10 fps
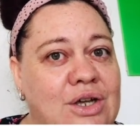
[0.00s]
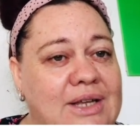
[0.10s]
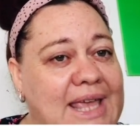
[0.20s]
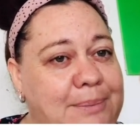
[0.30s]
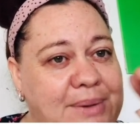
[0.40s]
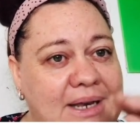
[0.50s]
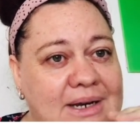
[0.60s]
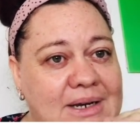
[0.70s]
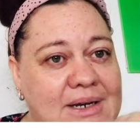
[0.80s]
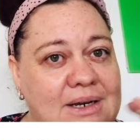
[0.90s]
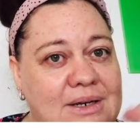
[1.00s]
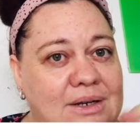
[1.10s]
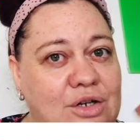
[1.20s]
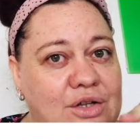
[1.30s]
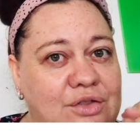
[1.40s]
keep it
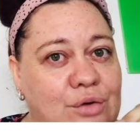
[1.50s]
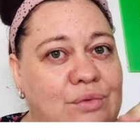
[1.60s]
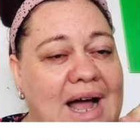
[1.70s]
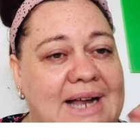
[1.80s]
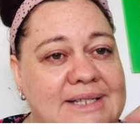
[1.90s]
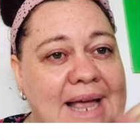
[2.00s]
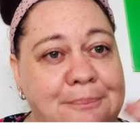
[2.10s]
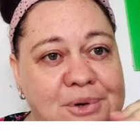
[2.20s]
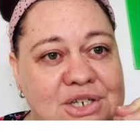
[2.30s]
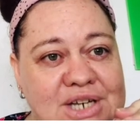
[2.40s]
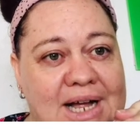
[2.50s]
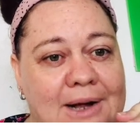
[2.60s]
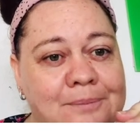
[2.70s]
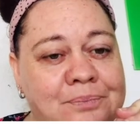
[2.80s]
the right temperature.